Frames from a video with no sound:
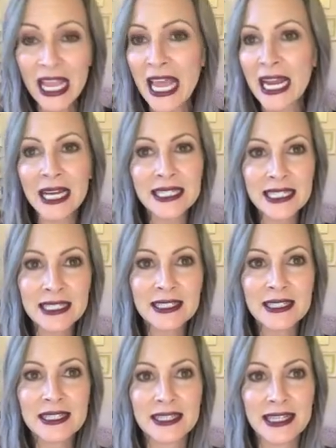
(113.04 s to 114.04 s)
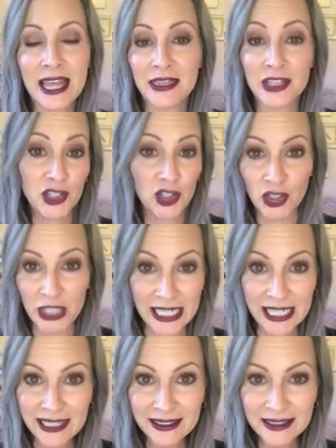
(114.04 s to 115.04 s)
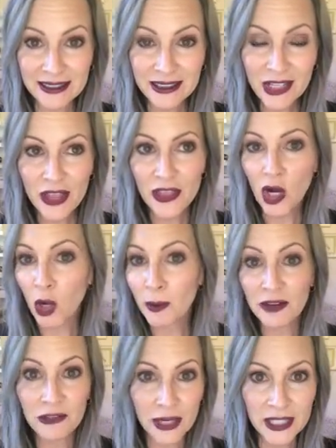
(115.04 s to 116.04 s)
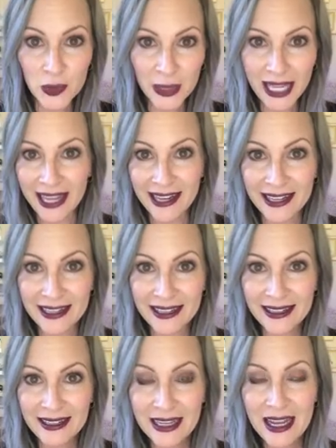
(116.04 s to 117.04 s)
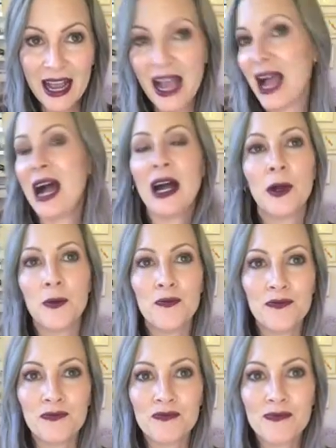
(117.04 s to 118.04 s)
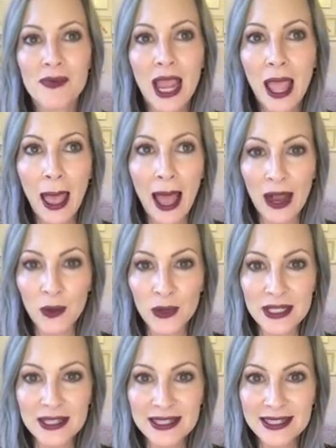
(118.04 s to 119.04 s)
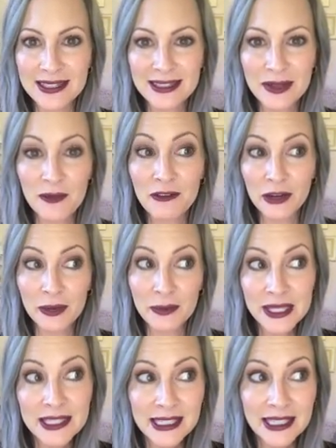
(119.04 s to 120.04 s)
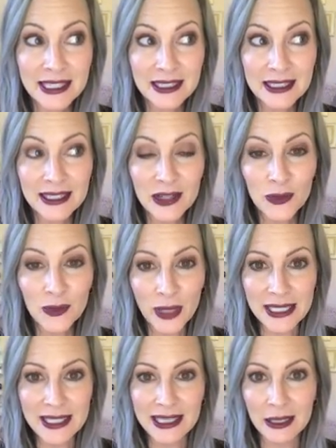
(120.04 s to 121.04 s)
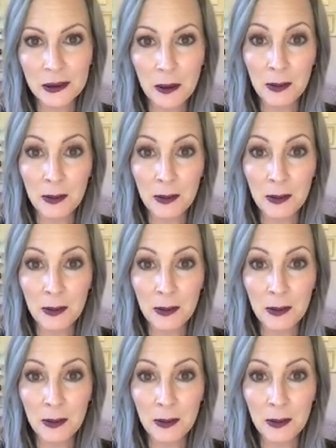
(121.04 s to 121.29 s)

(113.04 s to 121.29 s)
and I didn't get the degree that all my friends were getting. I was very busy raising